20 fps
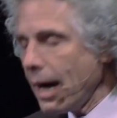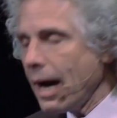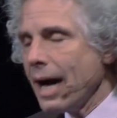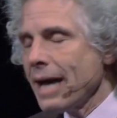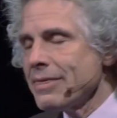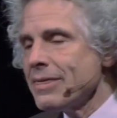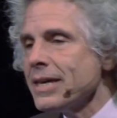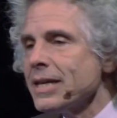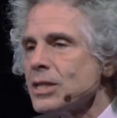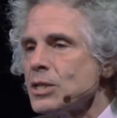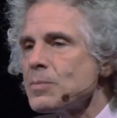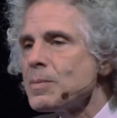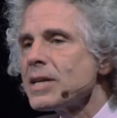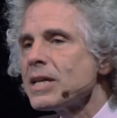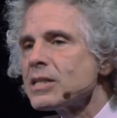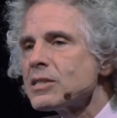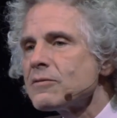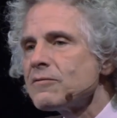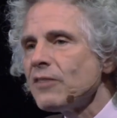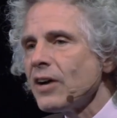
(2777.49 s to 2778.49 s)
I think it's
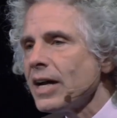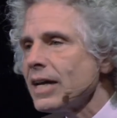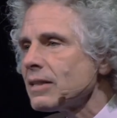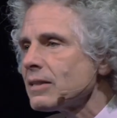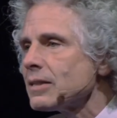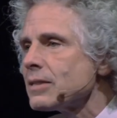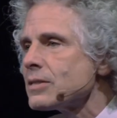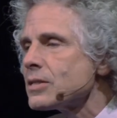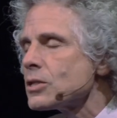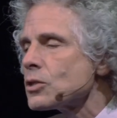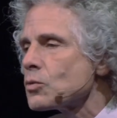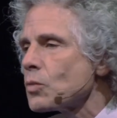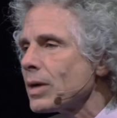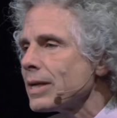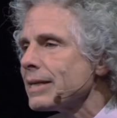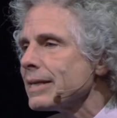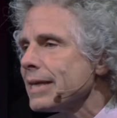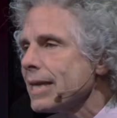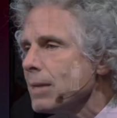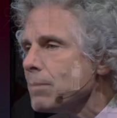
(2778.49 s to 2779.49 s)
because violence is
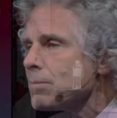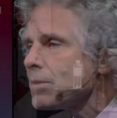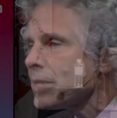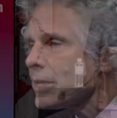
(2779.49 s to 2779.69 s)
what game